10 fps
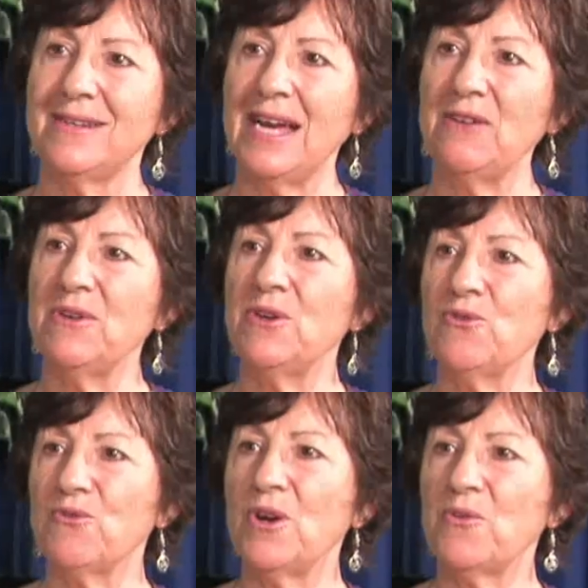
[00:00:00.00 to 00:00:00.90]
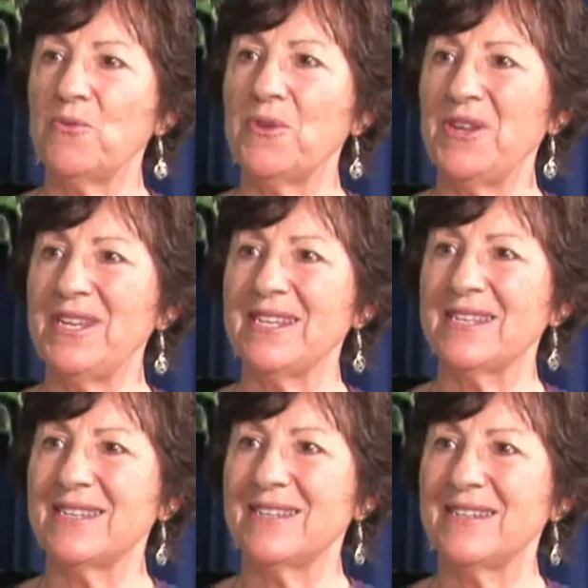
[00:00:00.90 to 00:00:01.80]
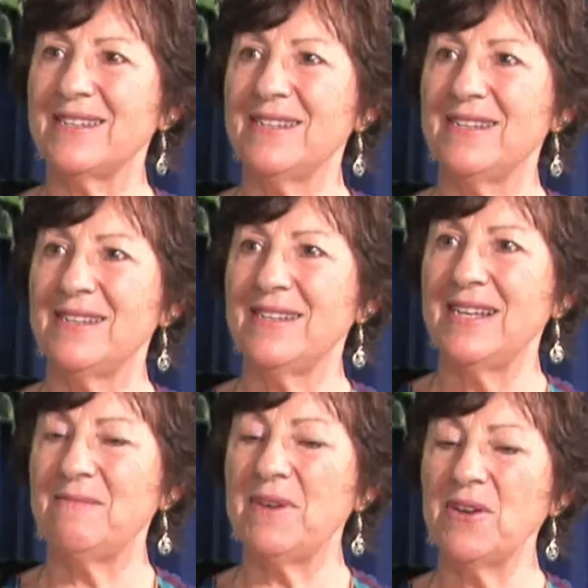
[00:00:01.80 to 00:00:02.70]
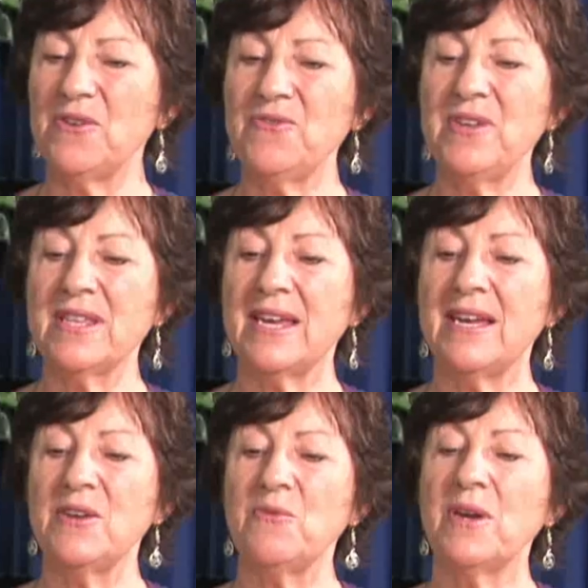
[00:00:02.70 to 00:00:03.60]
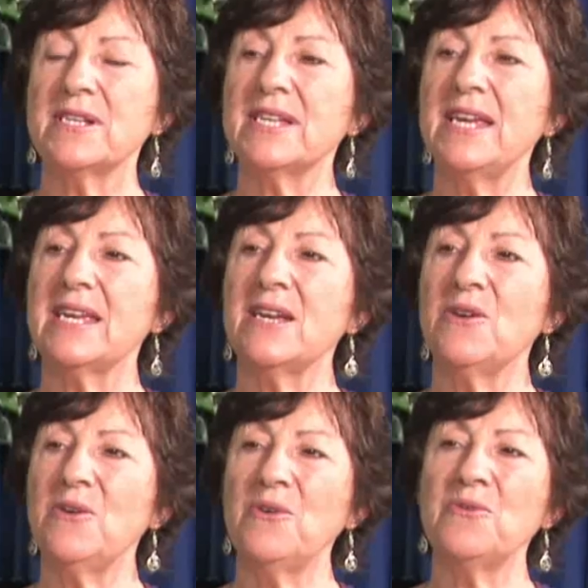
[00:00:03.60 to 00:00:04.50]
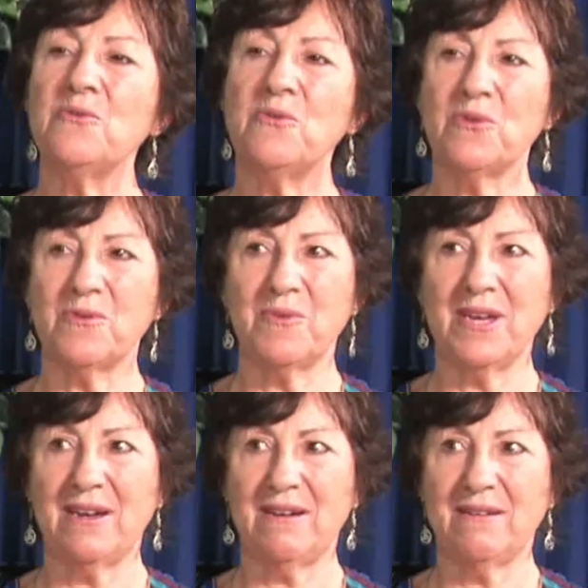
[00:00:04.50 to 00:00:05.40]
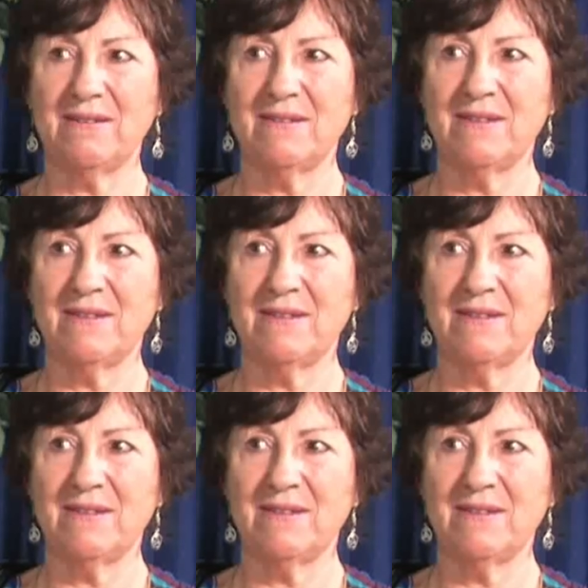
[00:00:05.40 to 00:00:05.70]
our own growth within it. And by honoring that, we are taking on all that we are.